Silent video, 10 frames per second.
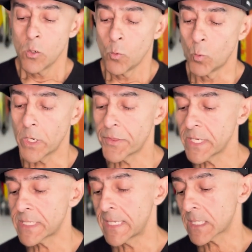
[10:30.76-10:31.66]
one of the
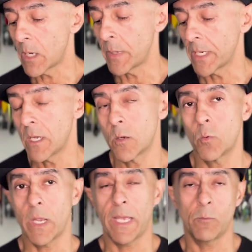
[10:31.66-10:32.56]
things that's coming,
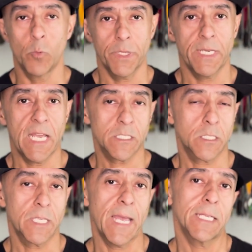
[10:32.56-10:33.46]
and one of the
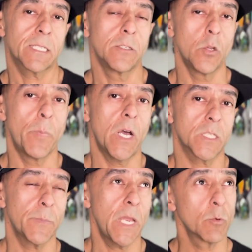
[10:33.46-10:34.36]
announcements that New Balance made,